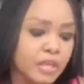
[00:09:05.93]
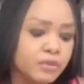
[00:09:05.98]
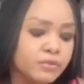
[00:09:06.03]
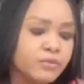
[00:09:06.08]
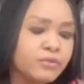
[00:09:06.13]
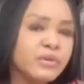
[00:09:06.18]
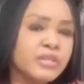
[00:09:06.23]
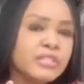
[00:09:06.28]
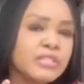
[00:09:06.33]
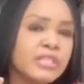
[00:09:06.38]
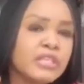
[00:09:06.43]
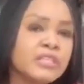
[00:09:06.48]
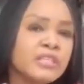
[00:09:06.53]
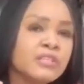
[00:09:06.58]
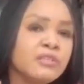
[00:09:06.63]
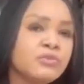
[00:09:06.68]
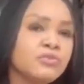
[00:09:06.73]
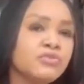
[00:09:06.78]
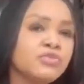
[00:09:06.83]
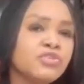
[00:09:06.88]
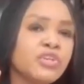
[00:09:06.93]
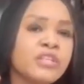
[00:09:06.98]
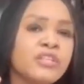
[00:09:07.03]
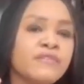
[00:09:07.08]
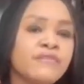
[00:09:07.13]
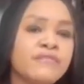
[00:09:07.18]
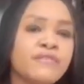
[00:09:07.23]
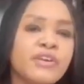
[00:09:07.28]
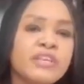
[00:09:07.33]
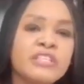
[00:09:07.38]
Number 6 is to join
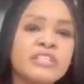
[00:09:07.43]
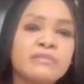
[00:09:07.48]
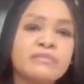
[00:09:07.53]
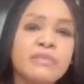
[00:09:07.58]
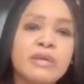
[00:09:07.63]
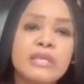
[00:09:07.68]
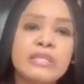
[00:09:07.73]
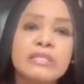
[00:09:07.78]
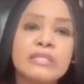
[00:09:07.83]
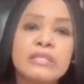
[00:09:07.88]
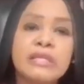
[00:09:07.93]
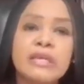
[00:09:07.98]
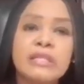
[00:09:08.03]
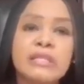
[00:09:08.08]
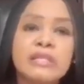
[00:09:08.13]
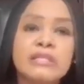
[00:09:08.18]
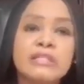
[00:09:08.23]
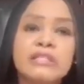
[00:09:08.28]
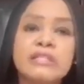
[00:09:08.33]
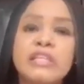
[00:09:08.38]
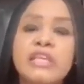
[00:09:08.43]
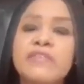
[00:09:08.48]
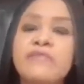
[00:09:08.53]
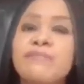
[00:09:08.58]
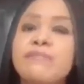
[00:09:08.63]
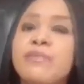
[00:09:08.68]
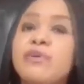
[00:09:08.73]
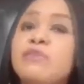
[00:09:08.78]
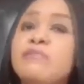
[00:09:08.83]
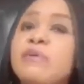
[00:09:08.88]
investments and save
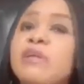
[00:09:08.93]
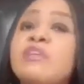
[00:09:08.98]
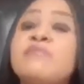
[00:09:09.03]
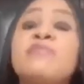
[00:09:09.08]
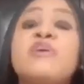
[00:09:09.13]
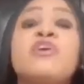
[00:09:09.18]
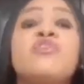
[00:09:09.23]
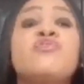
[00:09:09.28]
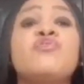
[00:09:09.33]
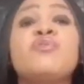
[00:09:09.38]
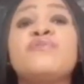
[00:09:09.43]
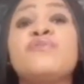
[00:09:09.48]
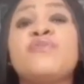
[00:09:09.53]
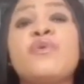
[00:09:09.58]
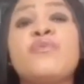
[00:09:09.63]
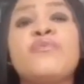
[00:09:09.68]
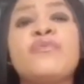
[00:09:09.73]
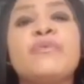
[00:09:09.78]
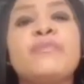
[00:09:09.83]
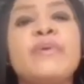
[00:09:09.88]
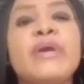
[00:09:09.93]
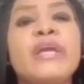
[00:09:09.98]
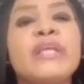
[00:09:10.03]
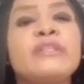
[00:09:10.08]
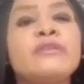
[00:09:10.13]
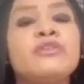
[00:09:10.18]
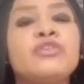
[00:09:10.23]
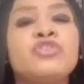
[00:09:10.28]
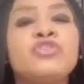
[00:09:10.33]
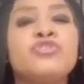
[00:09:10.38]
money management groups for women.